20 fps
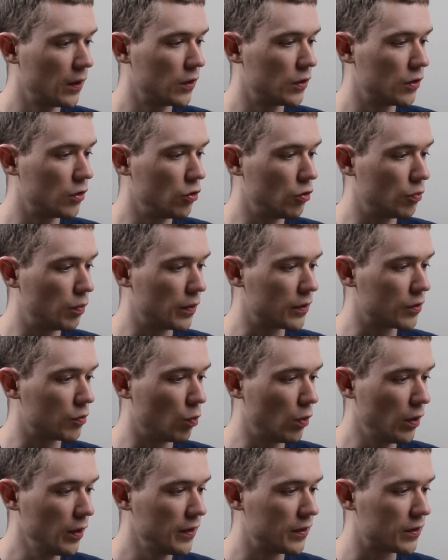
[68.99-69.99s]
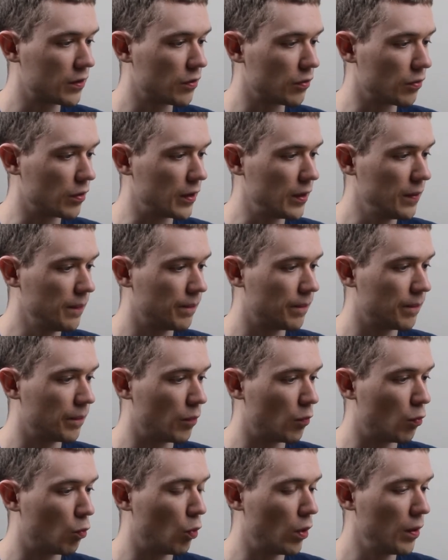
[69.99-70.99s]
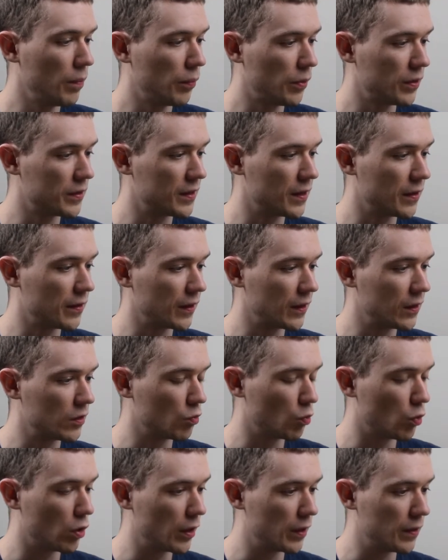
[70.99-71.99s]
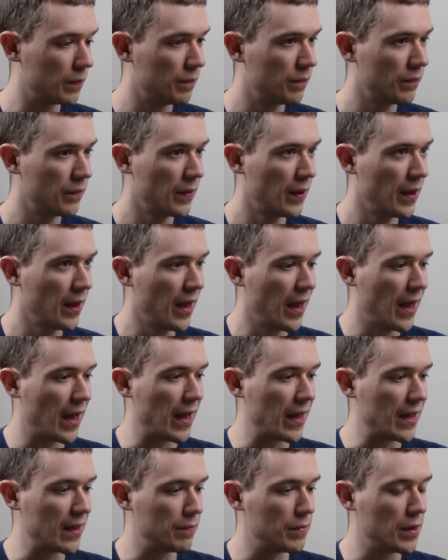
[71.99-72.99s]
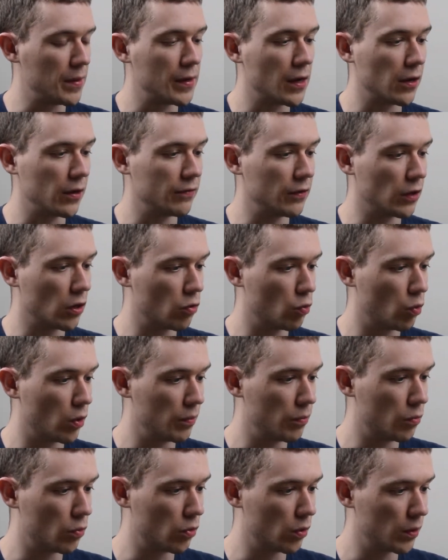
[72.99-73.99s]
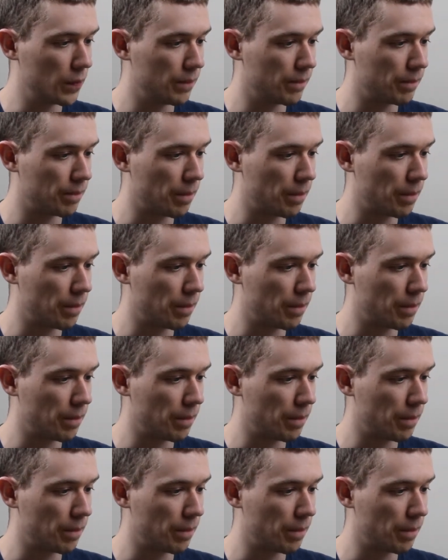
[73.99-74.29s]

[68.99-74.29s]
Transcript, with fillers: Two plus one is three. One plus nothing is one. And maybe I'll even go one more.